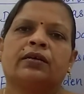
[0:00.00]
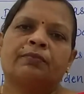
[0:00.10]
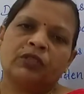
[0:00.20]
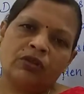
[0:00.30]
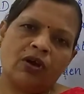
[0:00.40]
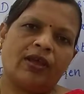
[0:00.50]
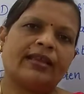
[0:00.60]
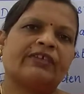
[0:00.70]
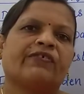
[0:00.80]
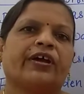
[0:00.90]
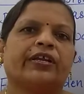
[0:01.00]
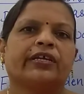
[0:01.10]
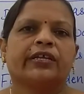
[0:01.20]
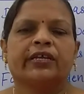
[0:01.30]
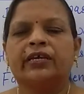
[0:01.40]
Mathura oil
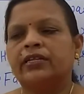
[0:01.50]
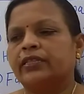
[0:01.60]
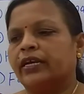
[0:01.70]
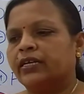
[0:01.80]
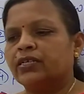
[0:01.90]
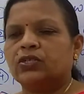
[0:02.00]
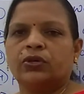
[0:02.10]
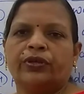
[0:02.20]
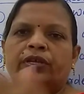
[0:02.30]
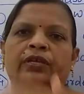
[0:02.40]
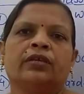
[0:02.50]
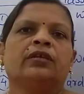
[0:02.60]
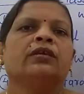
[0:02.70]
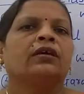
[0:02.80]
refinery, that is throwing